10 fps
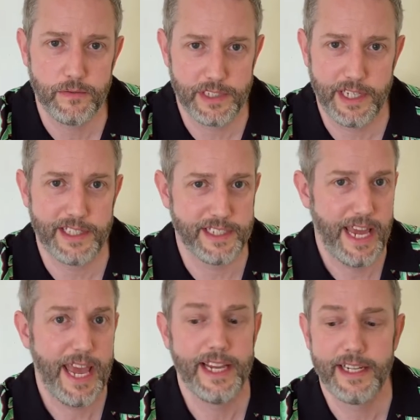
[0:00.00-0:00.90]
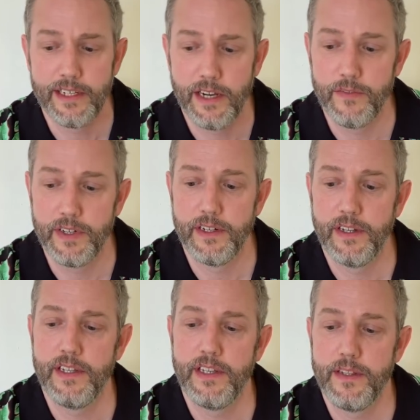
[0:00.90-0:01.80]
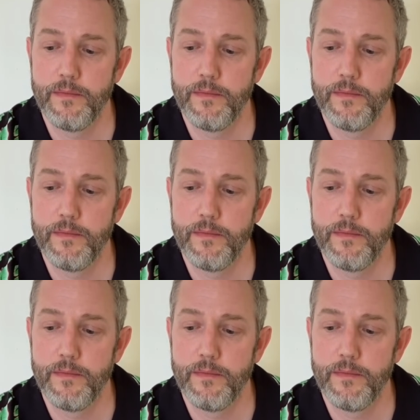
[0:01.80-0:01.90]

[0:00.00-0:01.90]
It was like this Hague coven in